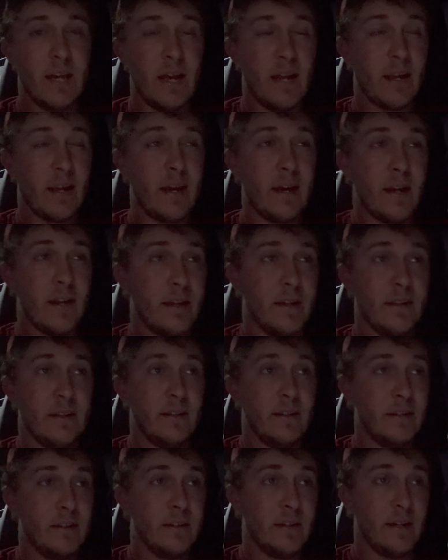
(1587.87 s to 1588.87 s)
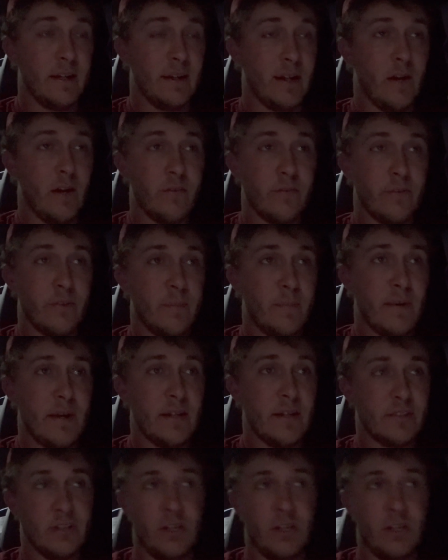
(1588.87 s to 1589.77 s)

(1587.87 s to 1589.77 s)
cut it and hope for the best.